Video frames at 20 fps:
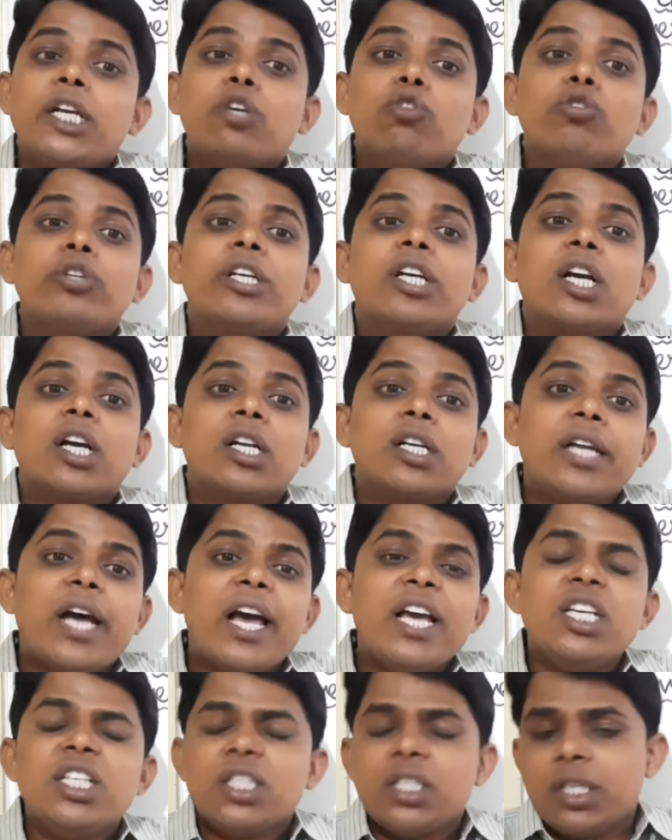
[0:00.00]
to
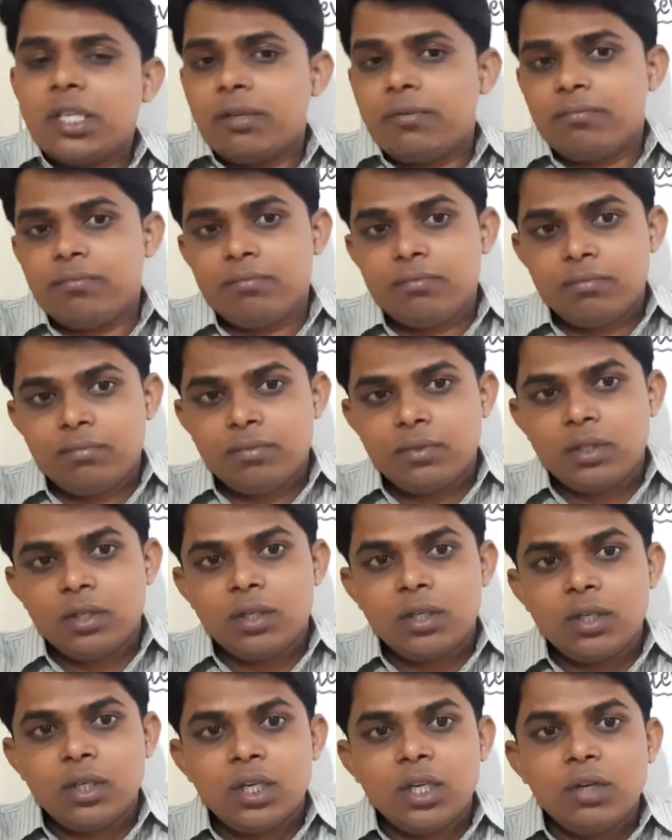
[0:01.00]
recognize Him.
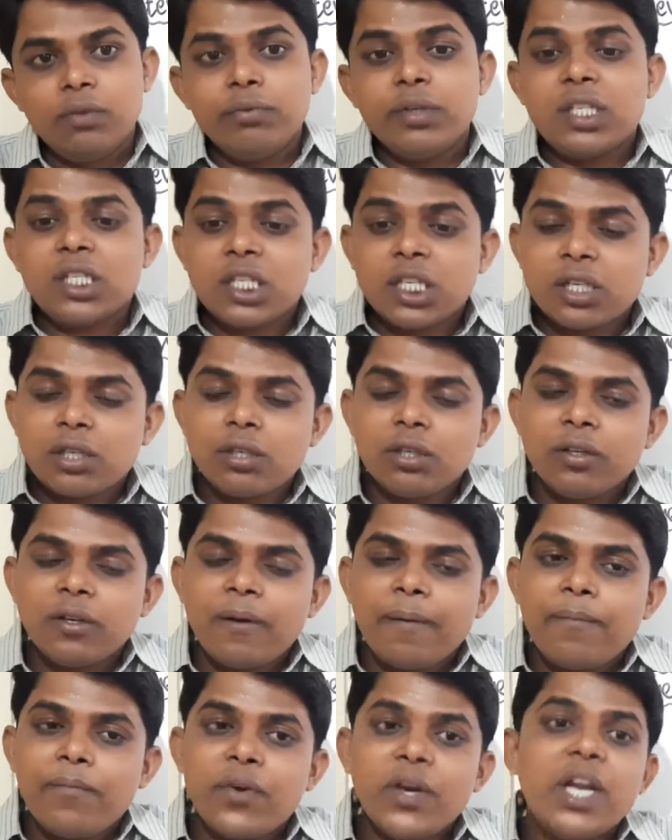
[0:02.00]
We
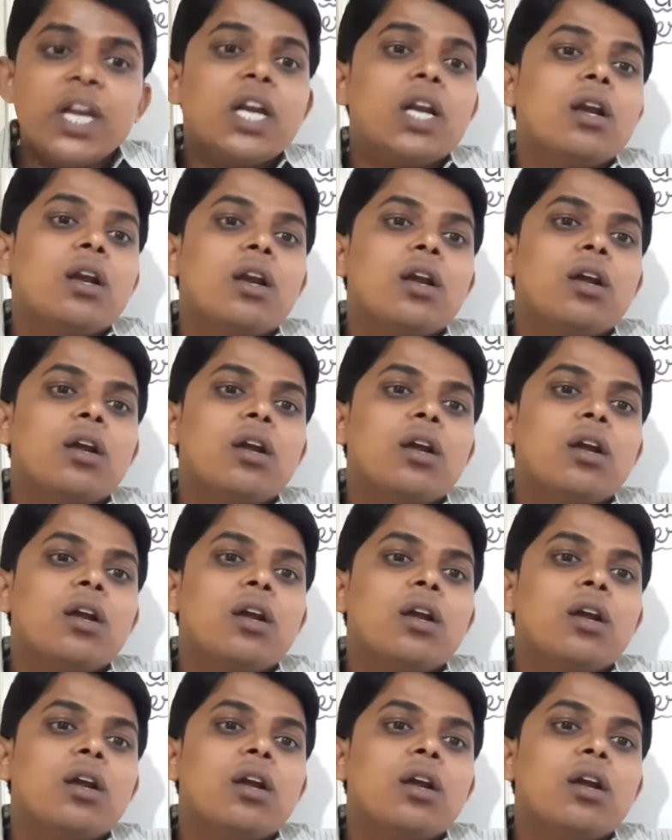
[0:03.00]
fail